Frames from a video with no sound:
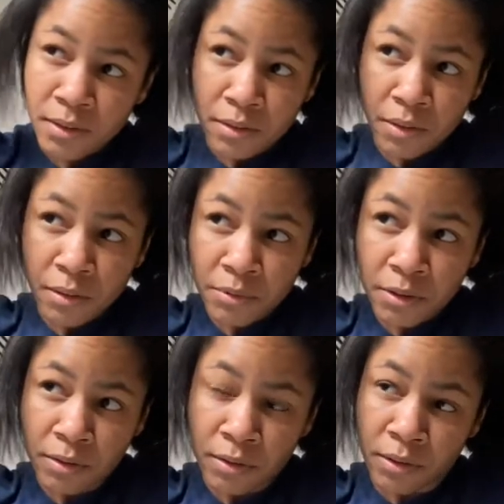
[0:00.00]
So I'm
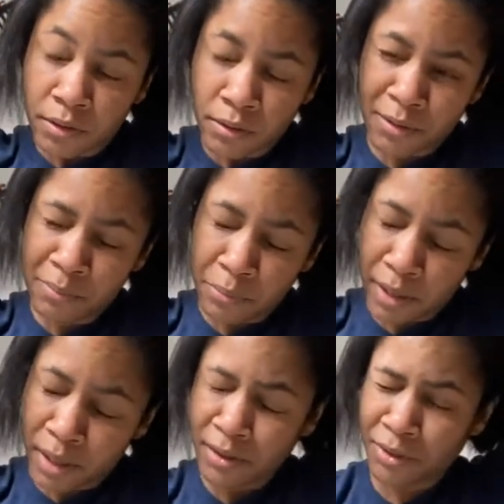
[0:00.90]
just gonna do some
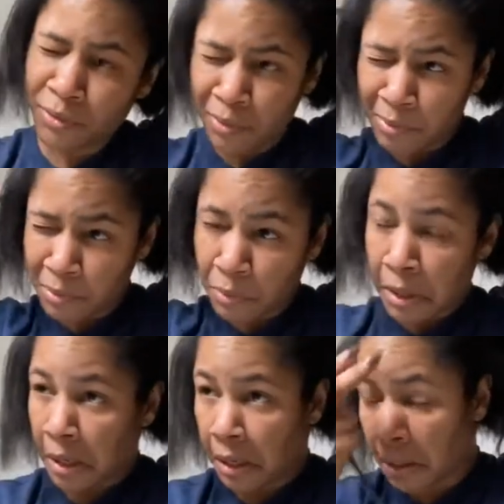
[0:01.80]
braids and throw on a
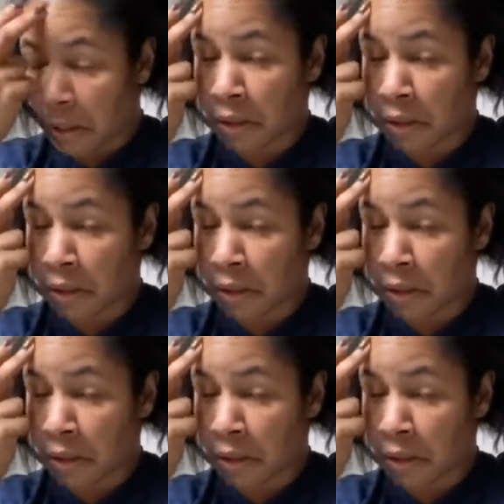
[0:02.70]
wig.